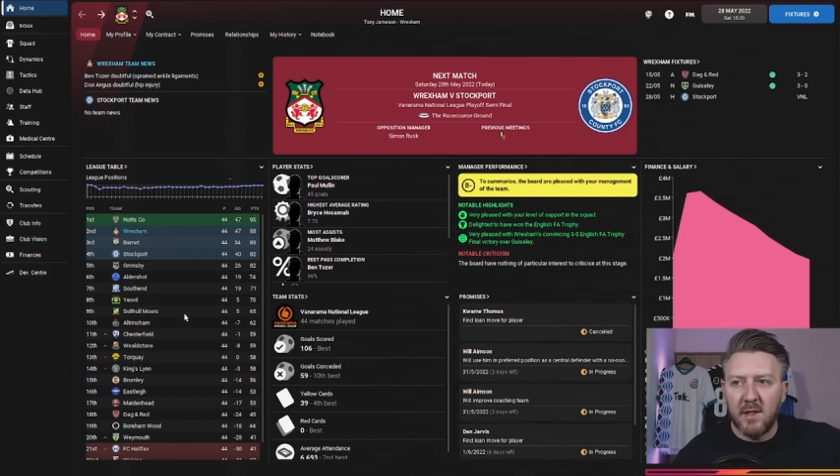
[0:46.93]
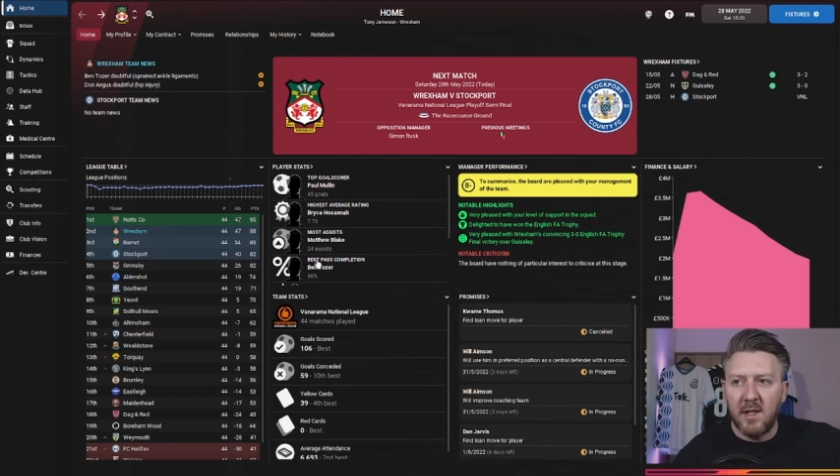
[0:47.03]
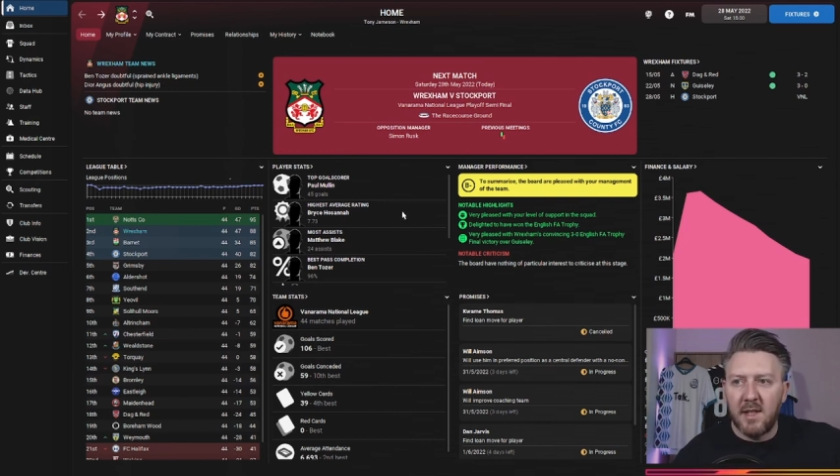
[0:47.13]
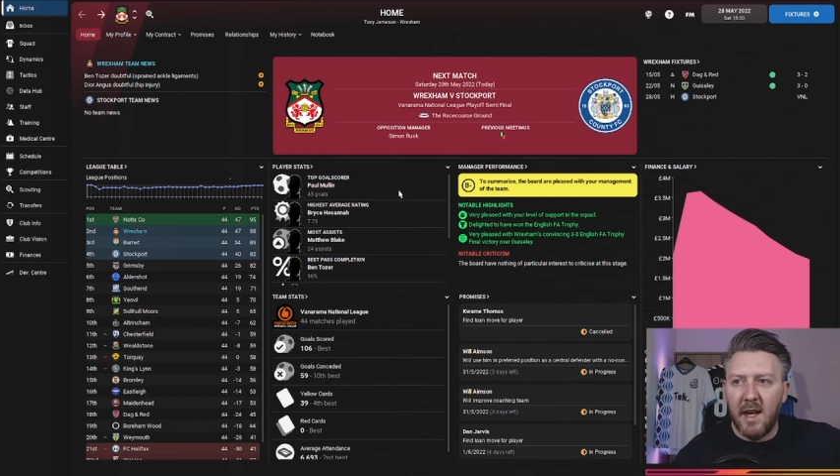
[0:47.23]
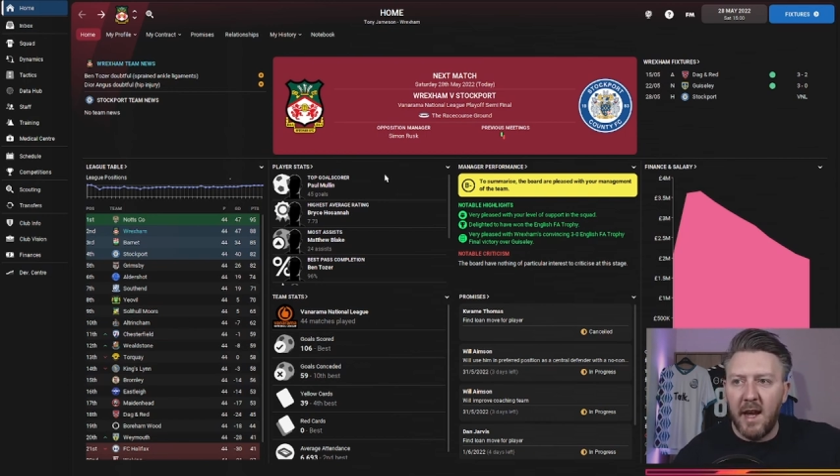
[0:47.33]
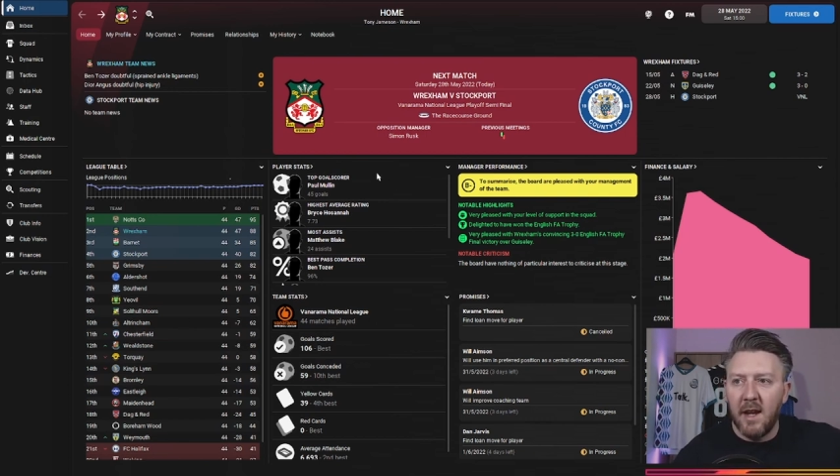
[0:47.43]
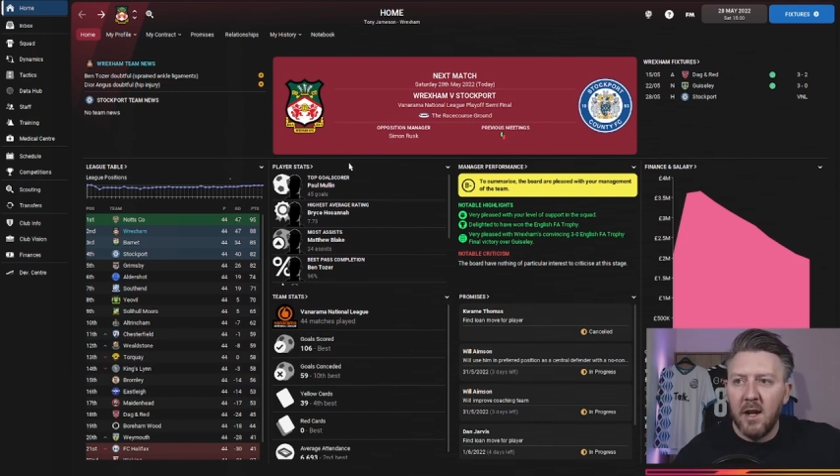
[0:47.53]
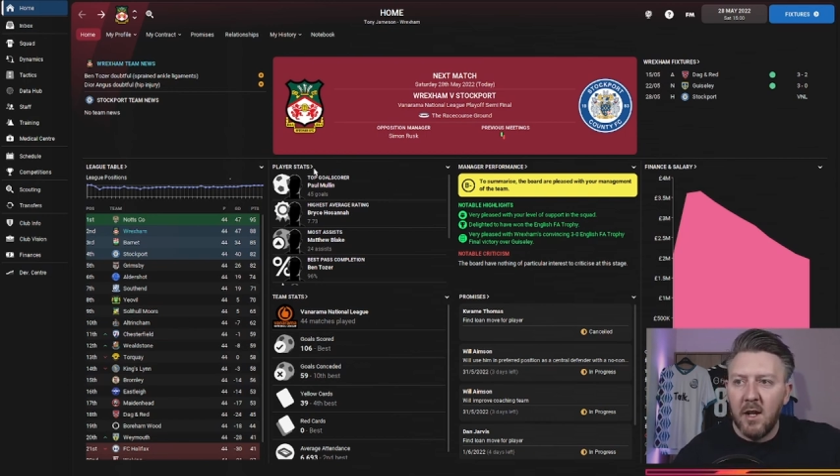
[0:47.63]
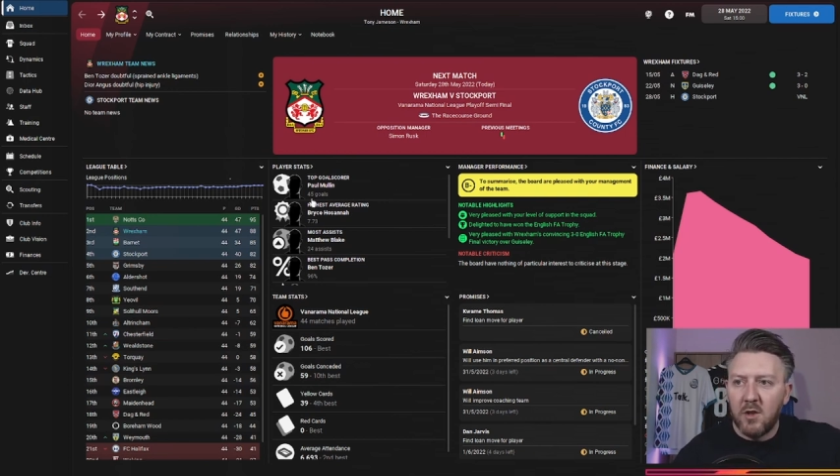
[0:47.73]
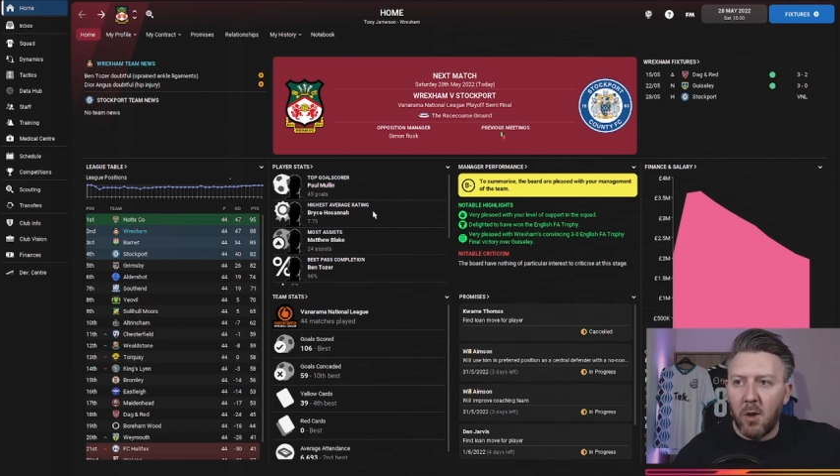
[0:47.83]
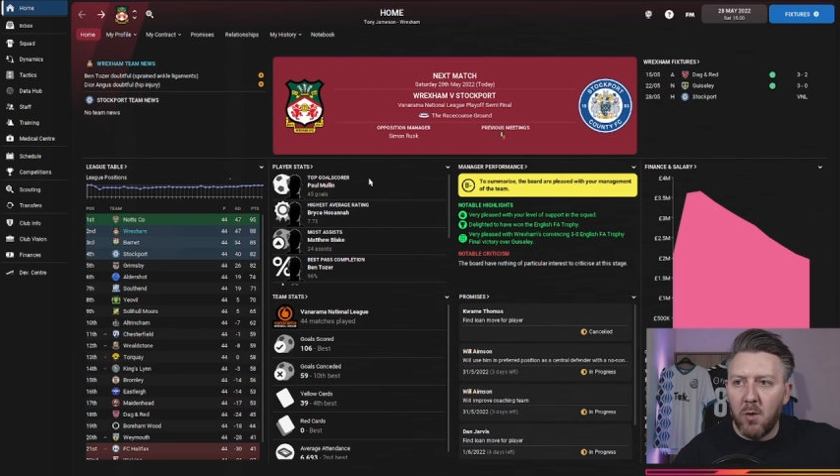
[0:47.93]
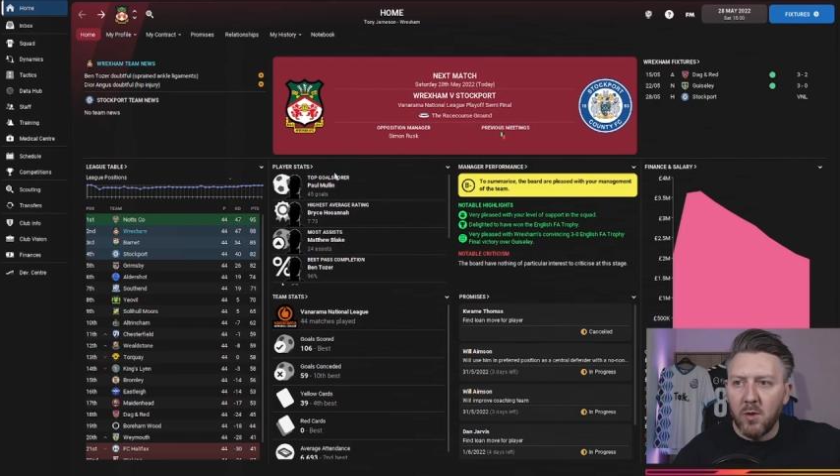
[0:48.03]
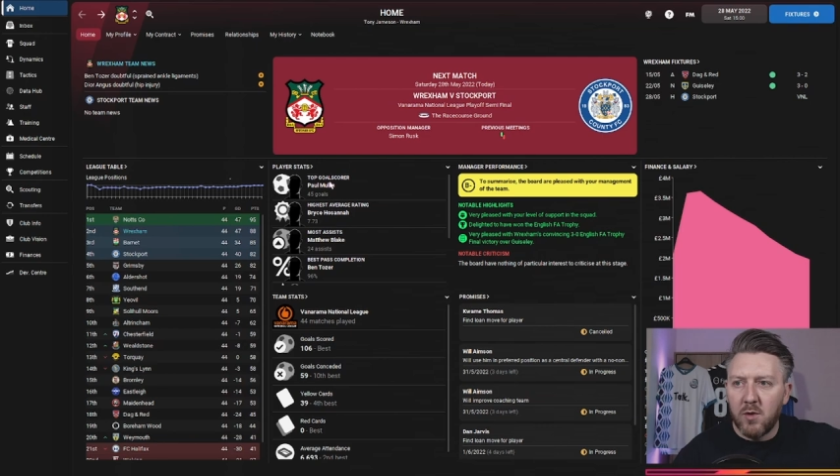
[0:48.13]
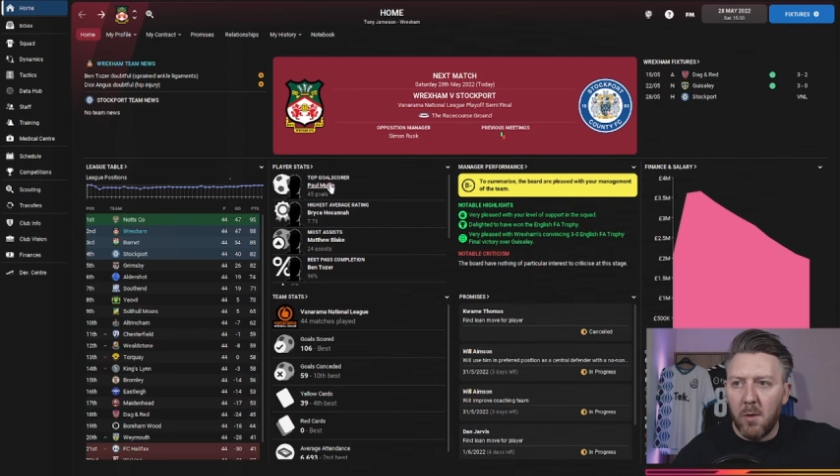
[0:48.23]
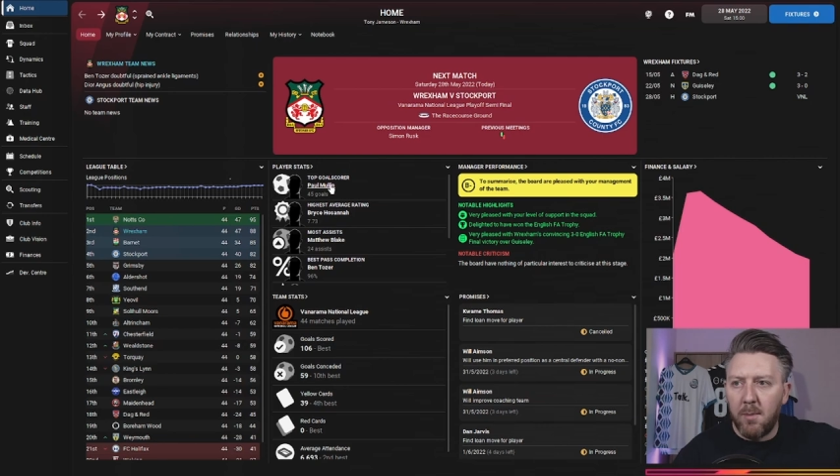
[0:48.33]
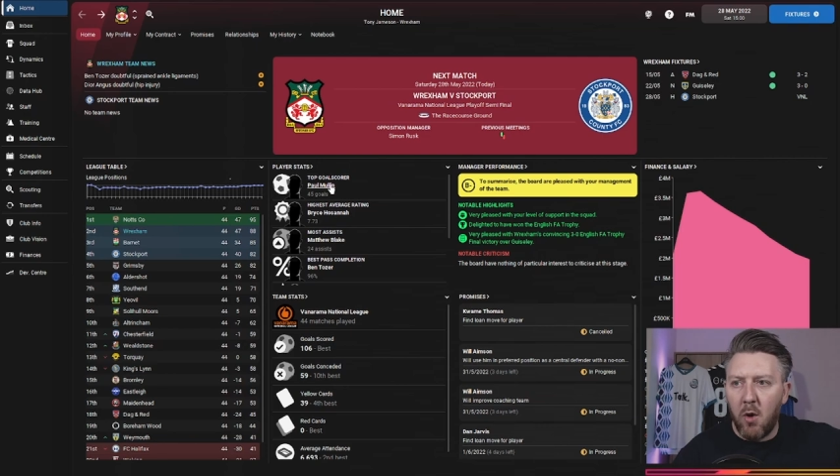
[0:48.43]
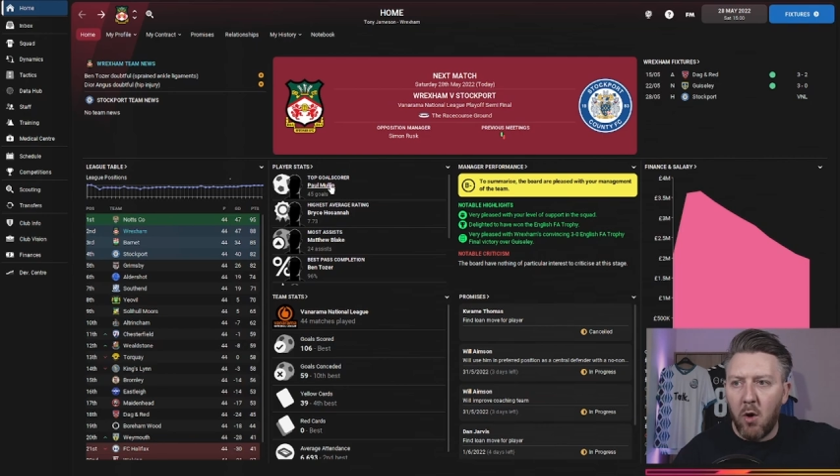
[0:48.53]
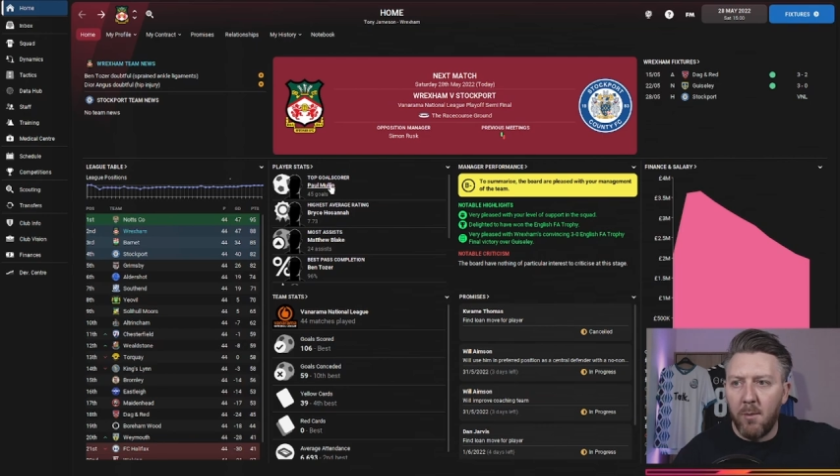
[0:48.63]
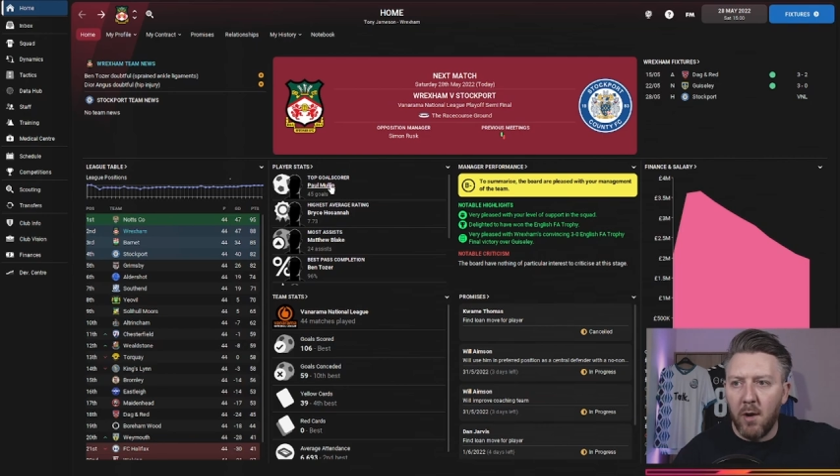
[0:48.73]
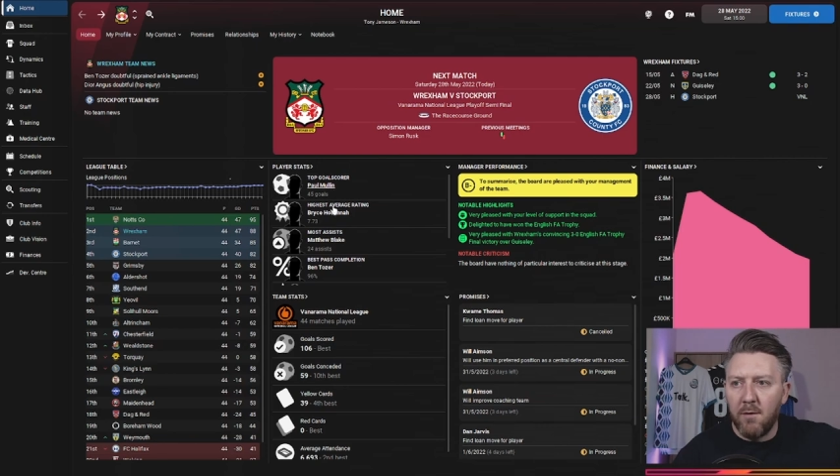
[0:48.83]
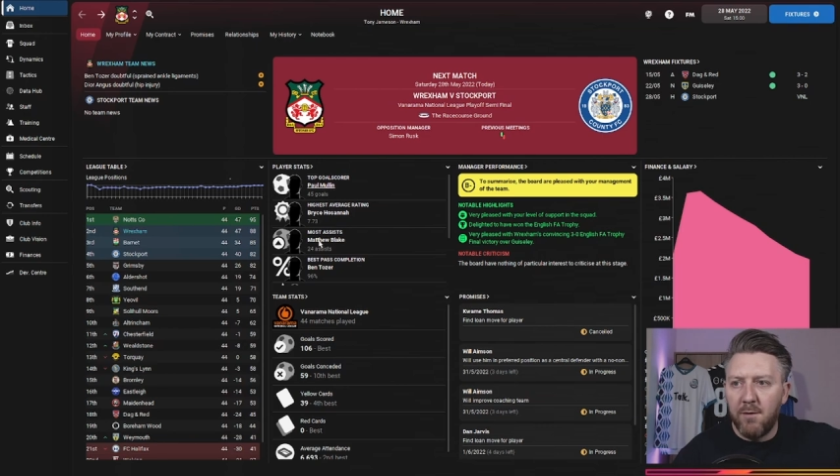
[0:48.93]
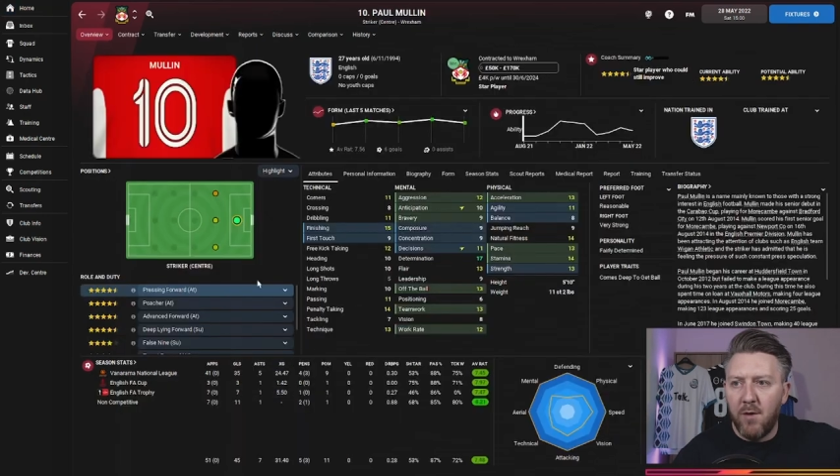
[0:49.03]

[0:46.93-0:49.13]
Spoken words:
As you can see here, top goal scorer Paul Mullen,